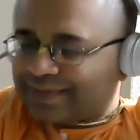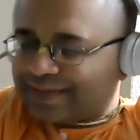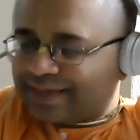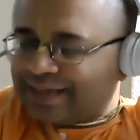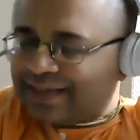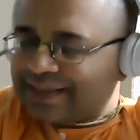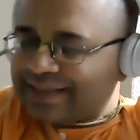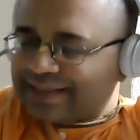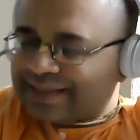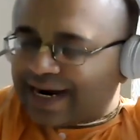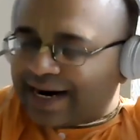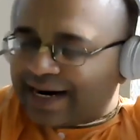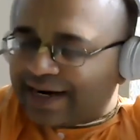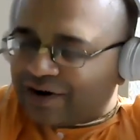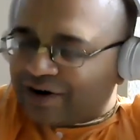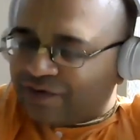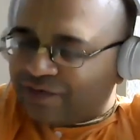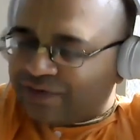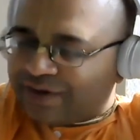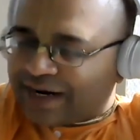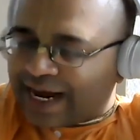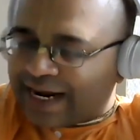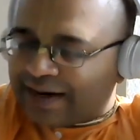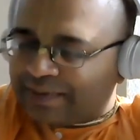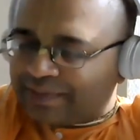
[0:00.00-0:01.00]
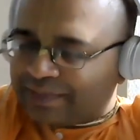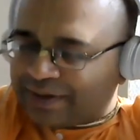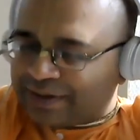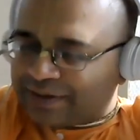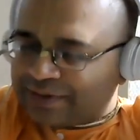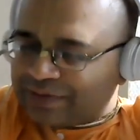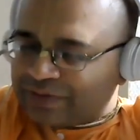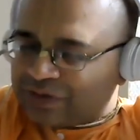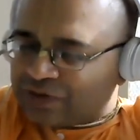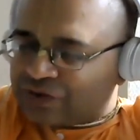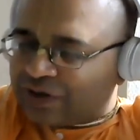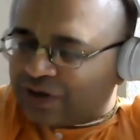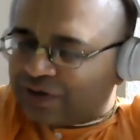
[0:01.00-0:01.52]
it is kind of
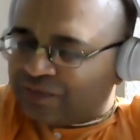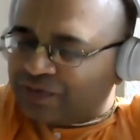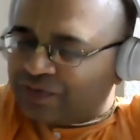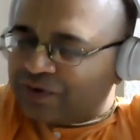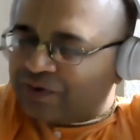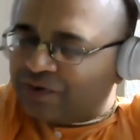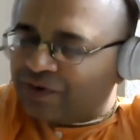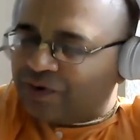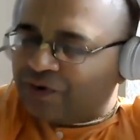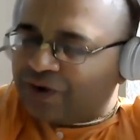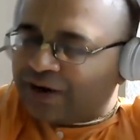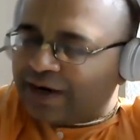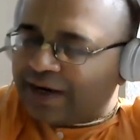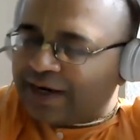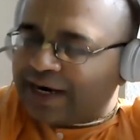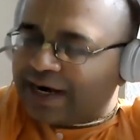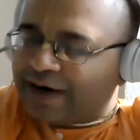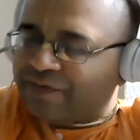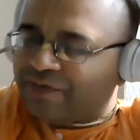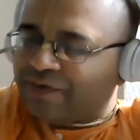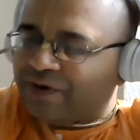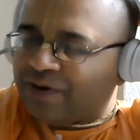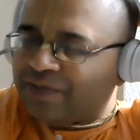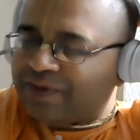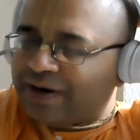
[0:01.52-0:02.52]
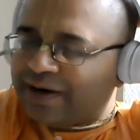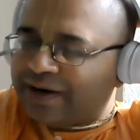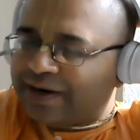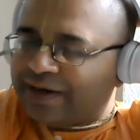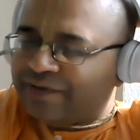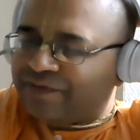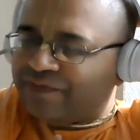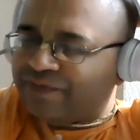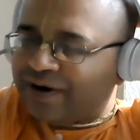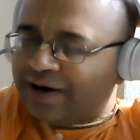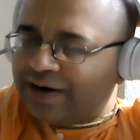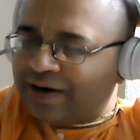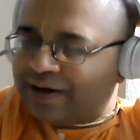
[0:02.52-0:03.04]
diamond. So if you look it at from the
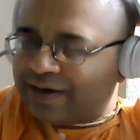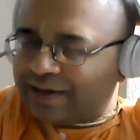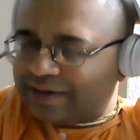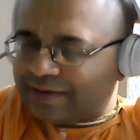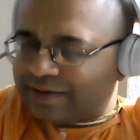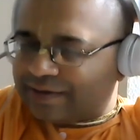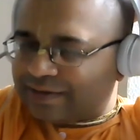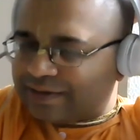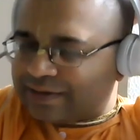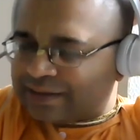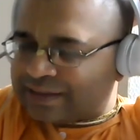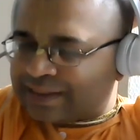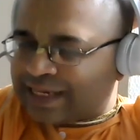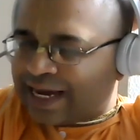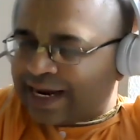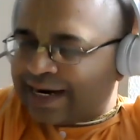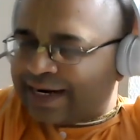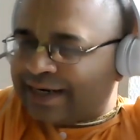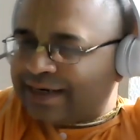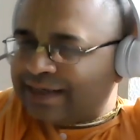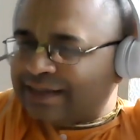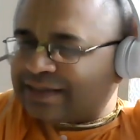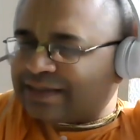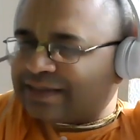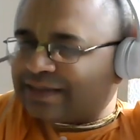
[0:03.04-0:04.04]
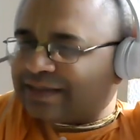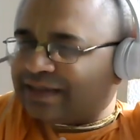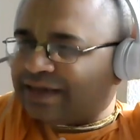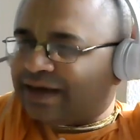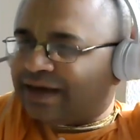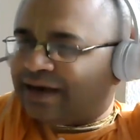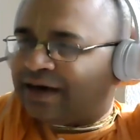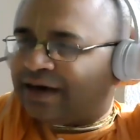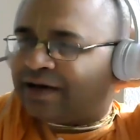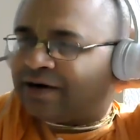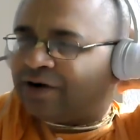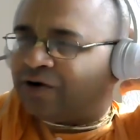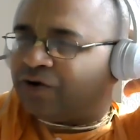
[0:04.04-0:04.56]
different sides,
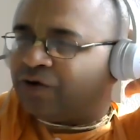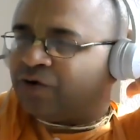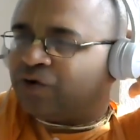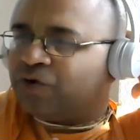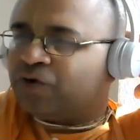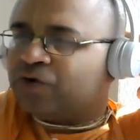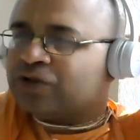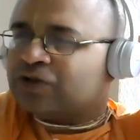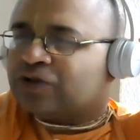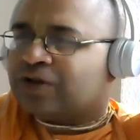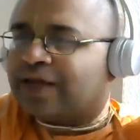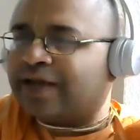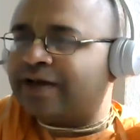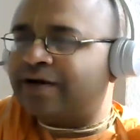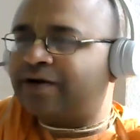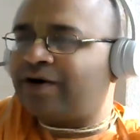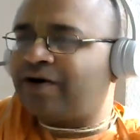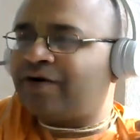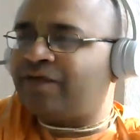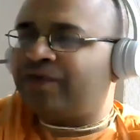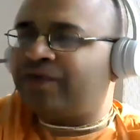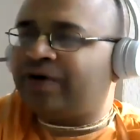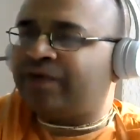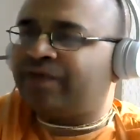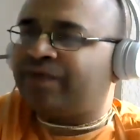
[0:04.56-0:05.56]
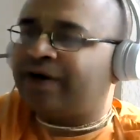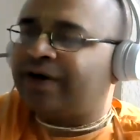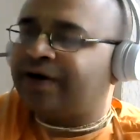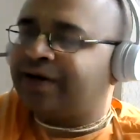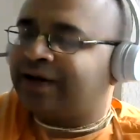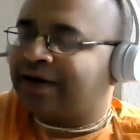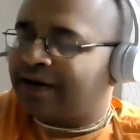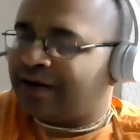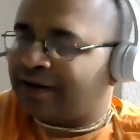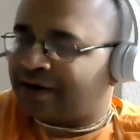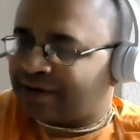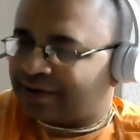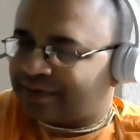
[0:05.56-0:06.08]
it looks like of different
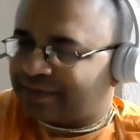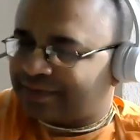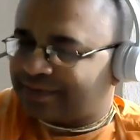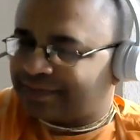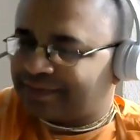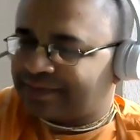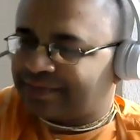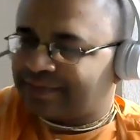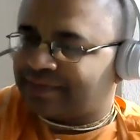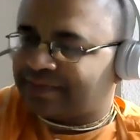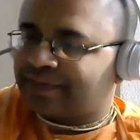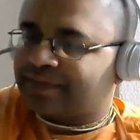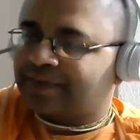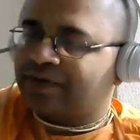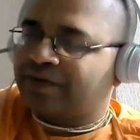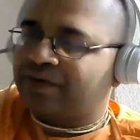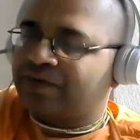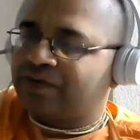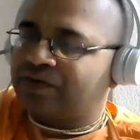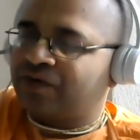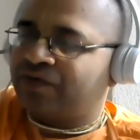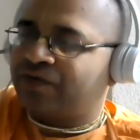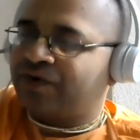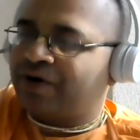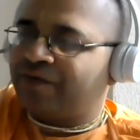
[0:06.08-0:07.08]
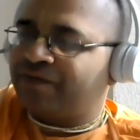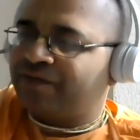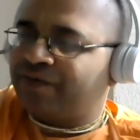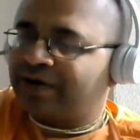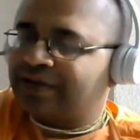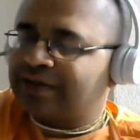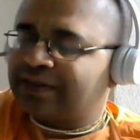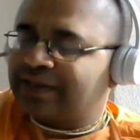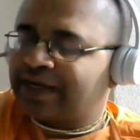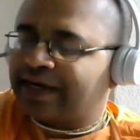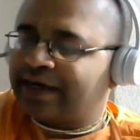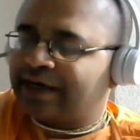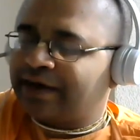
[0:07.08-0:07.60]
color. So from
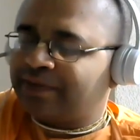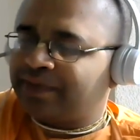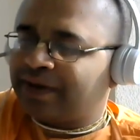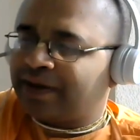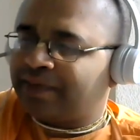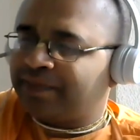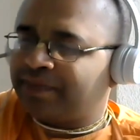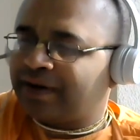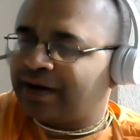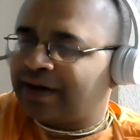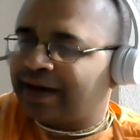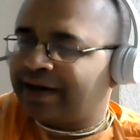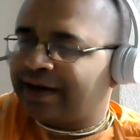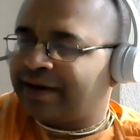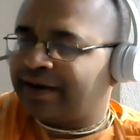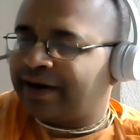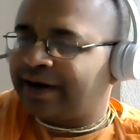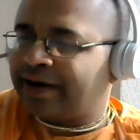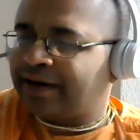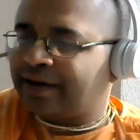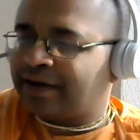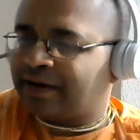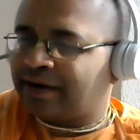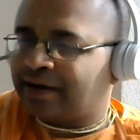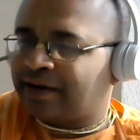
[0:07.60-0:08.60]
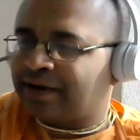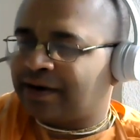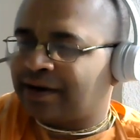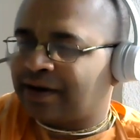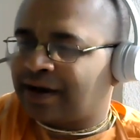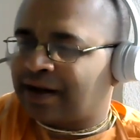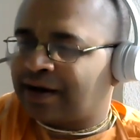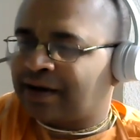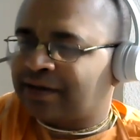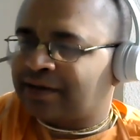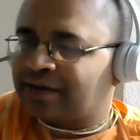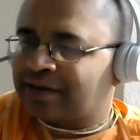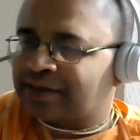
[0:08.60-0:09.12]
one side, it may appear like red color.
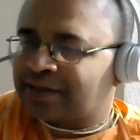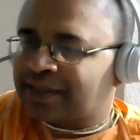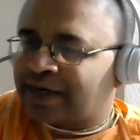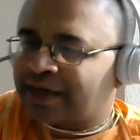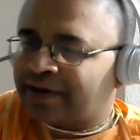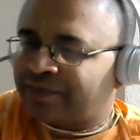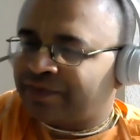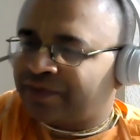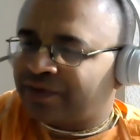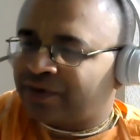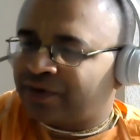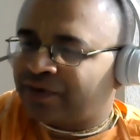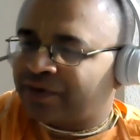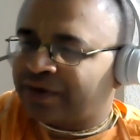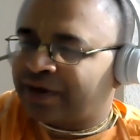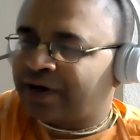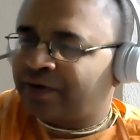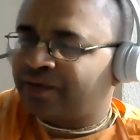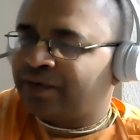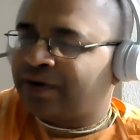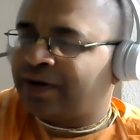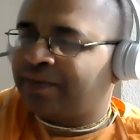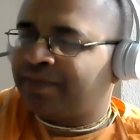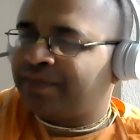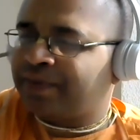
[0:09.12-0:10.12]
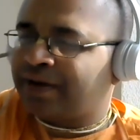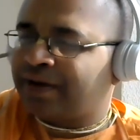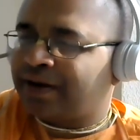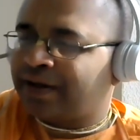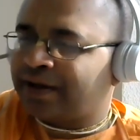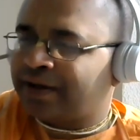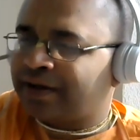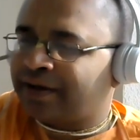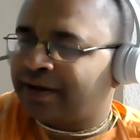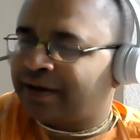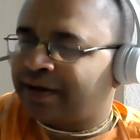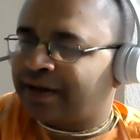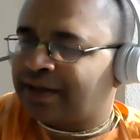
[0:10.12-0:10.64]
Another side, if you look, it will appear
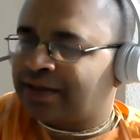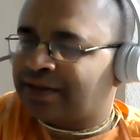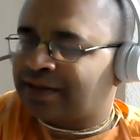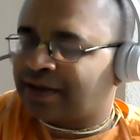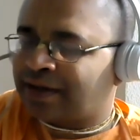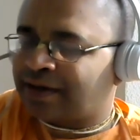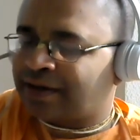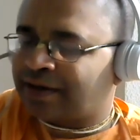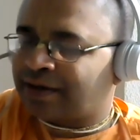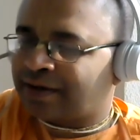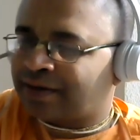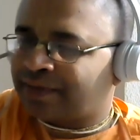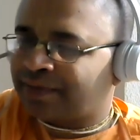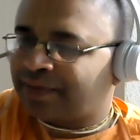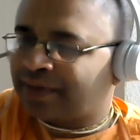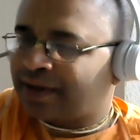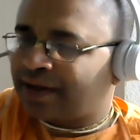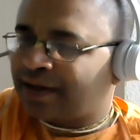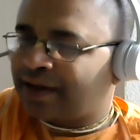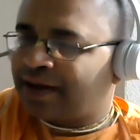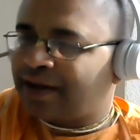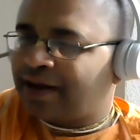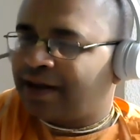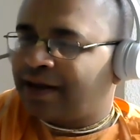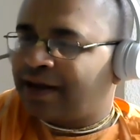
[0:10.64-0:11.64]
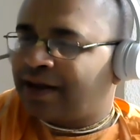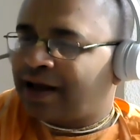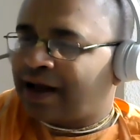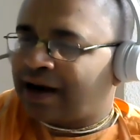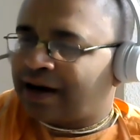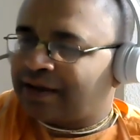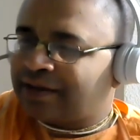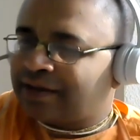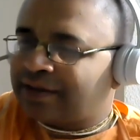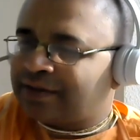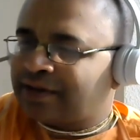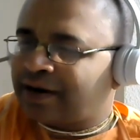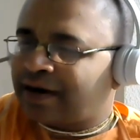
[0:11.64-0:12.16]
like a green color
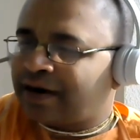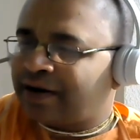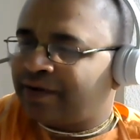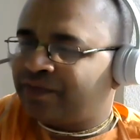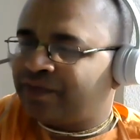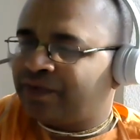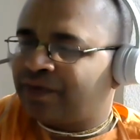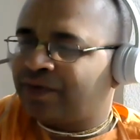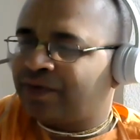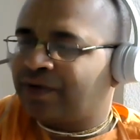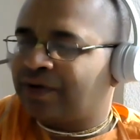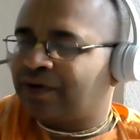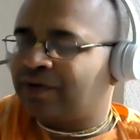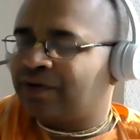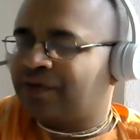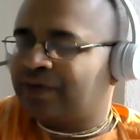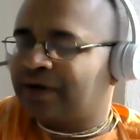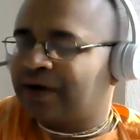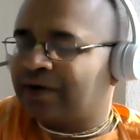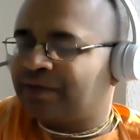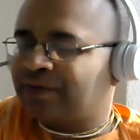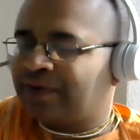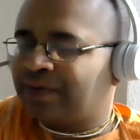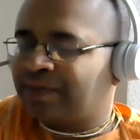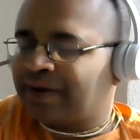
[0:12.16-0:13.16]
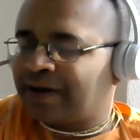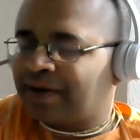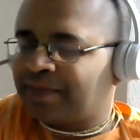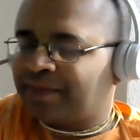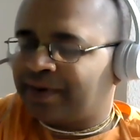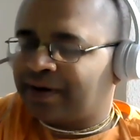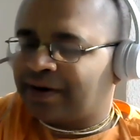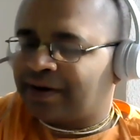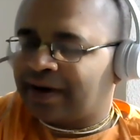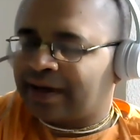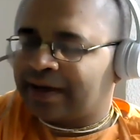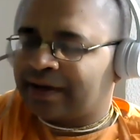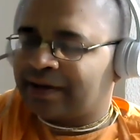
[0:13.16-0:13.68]
another side if you look it will
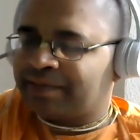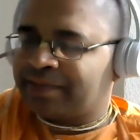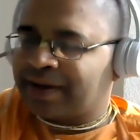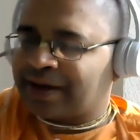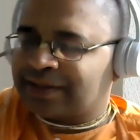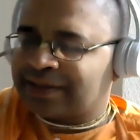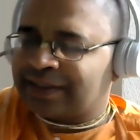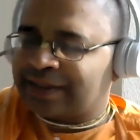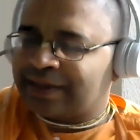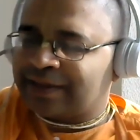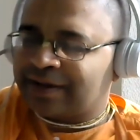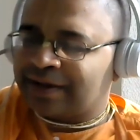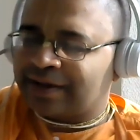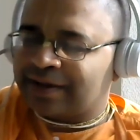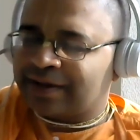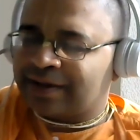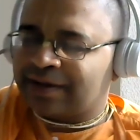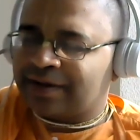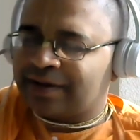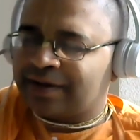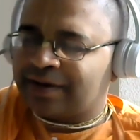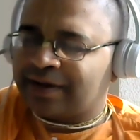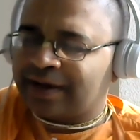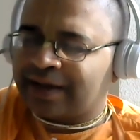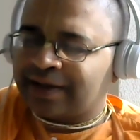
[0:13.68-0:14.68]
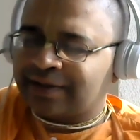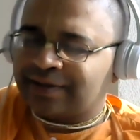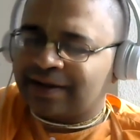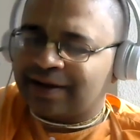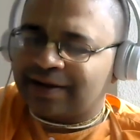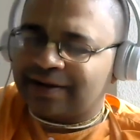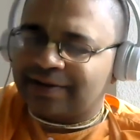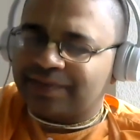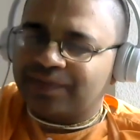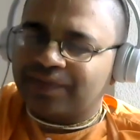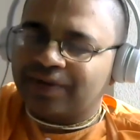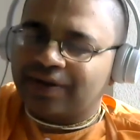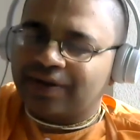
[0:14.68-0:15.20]
appear like a magenta color like that